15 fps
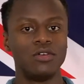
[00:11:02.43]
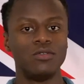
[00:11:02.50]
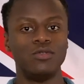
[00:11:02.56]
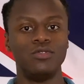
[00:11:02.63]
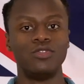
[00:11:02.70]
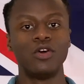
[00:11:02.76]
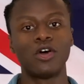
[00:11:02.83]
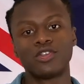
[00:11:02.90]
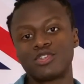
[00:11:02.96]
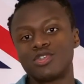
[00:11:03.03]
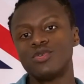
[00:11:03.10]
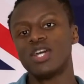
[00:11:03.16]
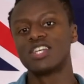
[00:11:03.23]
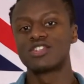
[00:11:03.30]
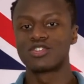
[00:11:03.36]
not too
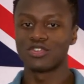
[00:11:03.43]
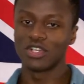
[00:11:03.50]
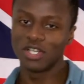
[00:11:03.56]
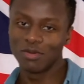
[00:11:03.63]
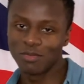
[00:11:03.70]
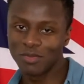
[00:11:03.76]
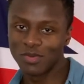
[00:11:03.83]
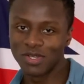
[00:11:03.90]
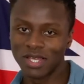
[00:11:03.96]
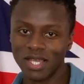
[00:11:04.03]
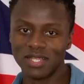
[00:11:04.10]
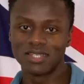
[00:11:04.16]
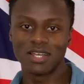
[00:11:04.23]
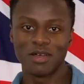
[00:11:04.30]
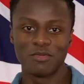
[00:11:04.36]
extreme in
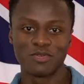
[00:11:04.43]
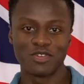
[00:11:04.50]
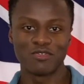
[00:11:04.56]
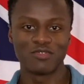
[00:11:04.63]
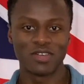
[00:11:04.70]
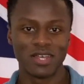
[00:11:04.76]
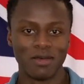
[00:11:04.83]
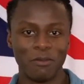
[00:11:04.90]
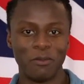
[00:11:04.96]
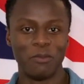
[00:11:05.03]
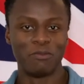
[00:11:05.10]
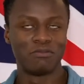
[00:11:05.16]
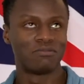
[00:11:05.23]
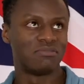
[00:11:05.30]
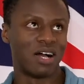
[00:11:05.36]
terms of,
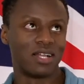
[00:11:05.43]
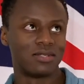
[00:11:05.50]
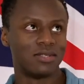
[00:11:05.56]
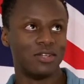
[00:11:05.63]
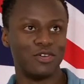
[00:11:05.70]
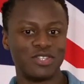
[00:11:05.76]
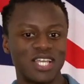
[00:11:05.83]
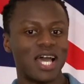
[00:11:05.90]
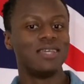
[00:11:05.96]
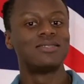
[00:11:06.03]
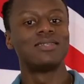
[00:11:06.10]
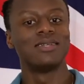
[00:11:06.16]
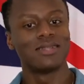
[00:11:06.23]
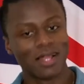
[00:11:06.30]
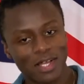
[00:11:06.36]
I don't know,
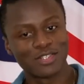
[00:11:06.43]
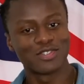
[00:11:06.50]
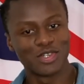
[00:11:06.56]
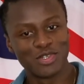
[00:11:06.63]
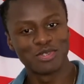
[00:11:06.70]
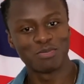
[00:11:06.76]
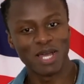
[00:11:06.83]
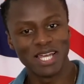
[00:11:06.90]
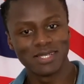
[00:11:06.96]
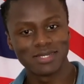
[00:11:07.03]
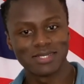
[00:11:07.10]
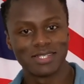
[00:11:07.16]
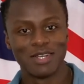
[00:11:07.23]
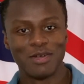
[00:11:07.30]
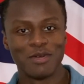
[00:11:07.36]
tasting like toothpaste,
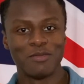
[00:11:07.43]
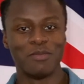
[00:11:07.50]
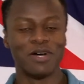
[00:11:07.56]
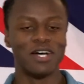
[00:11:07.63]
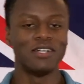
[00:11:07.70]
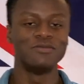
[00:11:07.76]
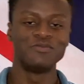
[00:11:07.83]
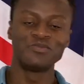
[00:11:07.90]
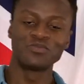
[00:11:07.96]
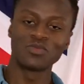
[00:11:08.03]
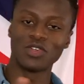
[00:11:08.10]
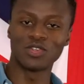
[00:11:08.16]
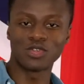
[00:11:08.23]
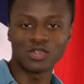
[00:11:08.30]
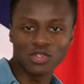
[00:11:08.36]
but
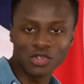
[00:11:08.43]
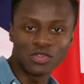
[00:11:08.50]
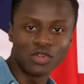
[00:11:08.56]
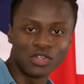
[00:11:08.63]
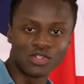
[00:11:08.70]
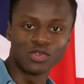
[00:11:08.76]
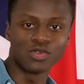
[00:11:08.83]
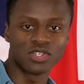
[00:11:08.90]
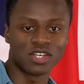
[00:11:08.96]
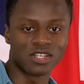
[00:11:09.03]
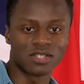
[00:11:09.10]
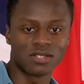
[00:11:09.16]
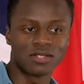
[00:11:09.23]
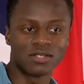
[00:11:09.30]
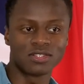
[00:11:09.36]
it's also not too
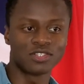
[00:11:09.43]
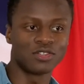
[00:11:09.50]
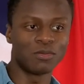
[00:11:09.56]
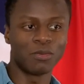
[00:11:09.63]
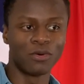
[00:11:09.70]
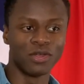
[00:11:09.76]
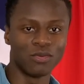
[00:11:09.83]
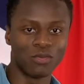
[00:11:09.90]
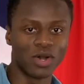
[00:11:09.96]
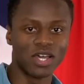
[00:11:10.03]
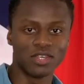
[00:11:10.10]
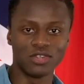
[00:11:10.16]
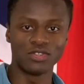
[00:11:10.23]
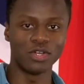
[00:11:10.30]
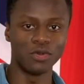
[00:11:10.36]
subtle to the point where
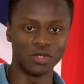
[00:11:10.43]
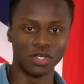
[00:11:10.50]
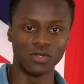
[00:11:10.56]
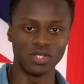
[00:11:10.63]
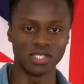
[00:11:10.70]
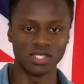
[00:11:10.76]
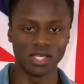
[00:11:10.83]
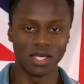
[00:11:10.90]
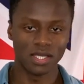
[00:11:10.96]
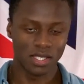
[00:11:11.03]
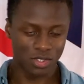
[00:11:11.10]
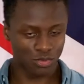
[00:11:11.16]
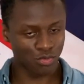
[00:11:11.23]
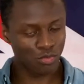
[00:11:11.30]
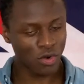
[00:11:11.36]
you don't notice it. It's
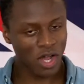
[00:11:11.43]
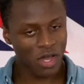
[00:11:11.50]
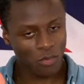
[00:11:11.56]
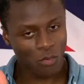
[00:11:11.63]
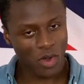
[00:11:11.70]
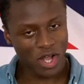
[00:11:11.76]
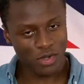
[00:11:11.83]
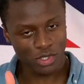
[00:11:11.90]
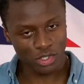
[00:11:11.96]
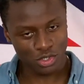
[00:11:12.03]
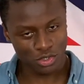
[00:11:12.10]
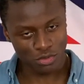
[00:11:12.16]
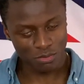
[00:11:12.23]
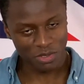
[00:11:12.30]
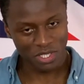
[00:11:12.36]
right where it
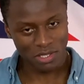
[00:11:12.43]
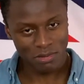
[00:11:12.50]
should be,